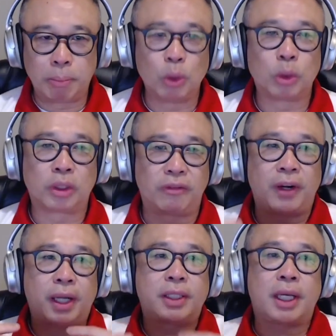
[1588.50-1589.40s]
build the
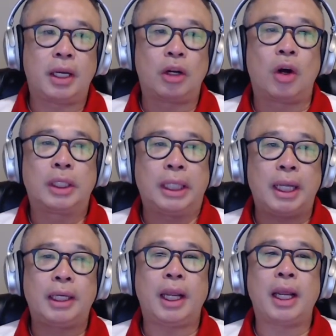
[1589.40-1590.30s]
franchise and all
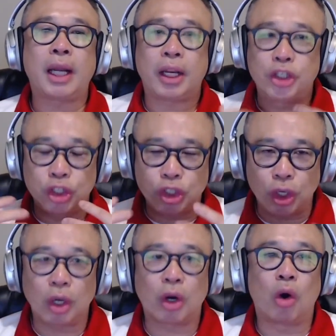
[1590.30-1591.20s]
that. And I
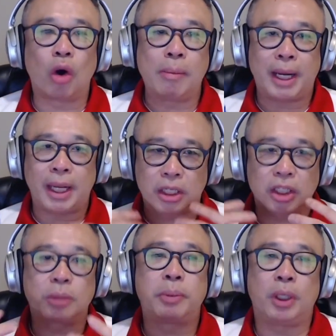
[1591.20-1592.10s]
share all my
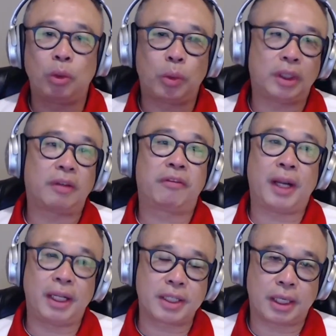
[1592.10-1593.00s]
experience with the
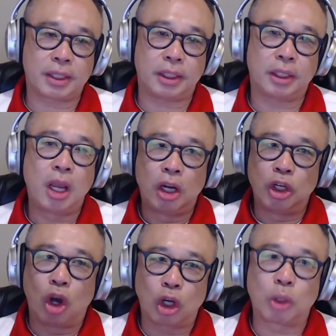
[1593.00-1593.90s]
franchisee.
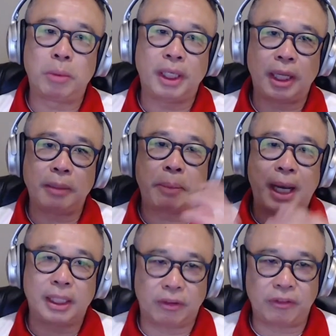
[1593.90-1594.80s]
Not only they
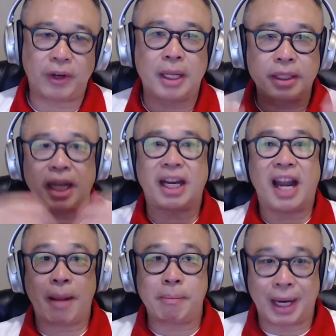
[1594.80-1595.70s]
buy the franchise
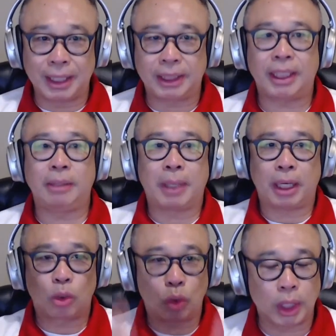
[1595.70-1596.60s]
and I have my team,
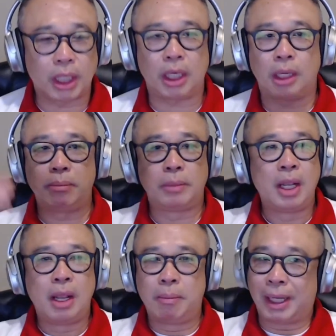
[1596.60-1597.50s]
my curriculum,
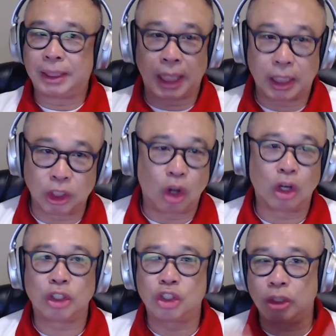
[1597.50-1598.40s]
my
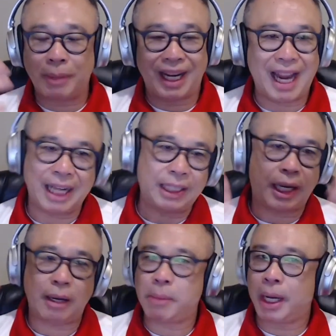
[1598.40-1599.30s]
technology, my ad
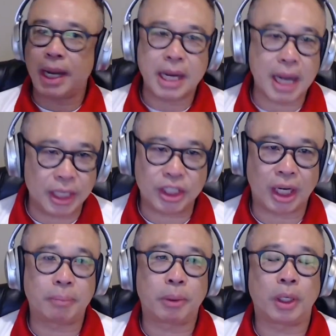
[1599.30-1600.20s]
tech, my AI
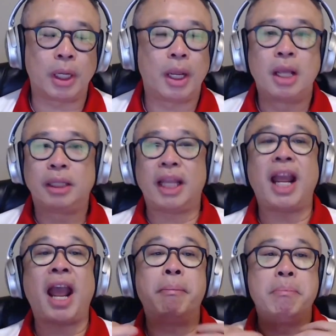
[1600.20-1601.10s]
chatbot, they
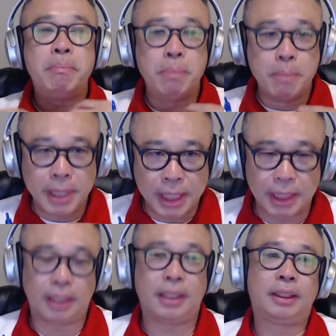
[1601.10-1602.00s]
have me.